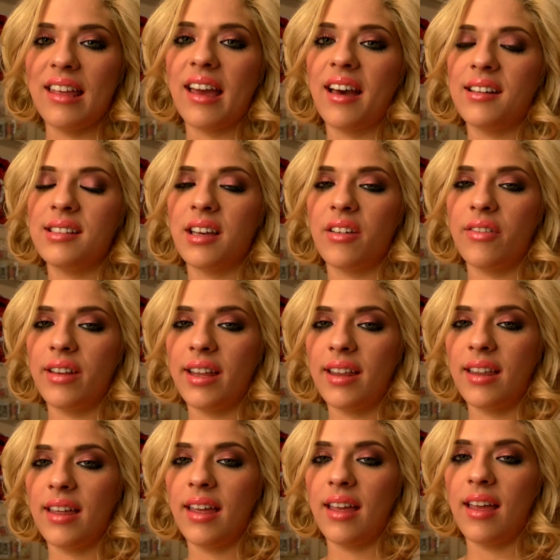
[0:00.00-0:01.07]
Yeah,
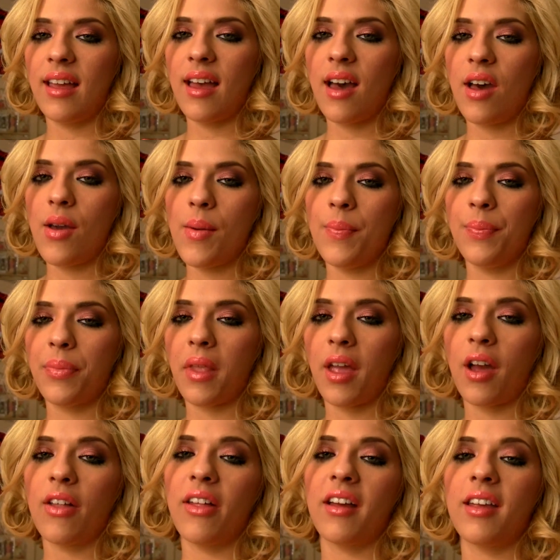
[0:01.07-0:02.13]
definitely. I
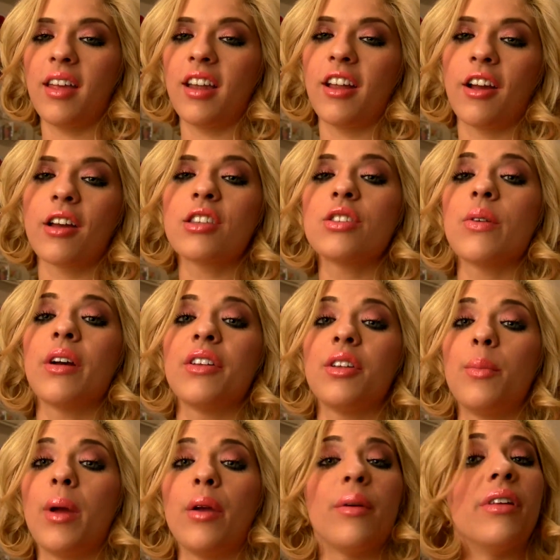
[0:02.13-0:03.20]
got lucky and I got
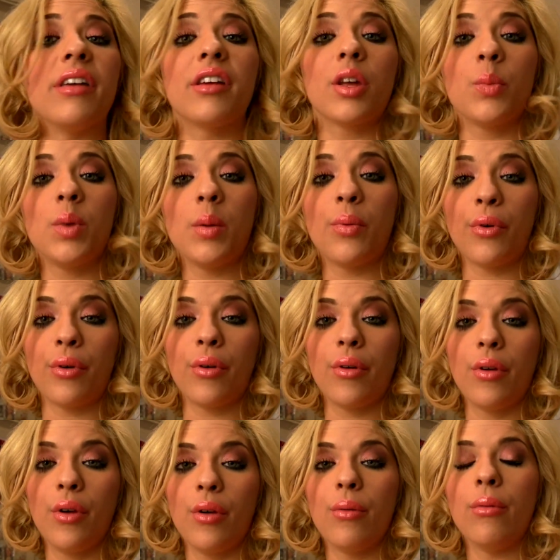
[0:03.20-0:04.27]
surrounded by really good people
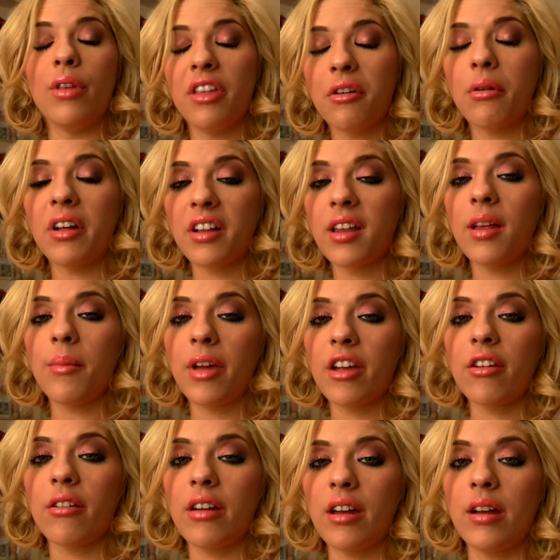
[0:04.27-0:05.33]
really quickly in my
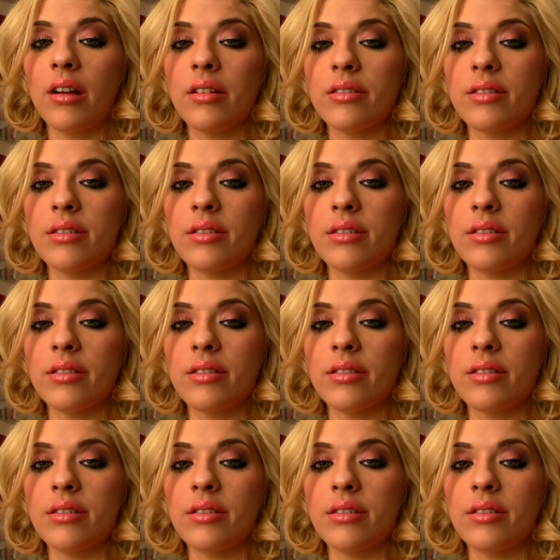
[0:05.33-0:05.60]
career.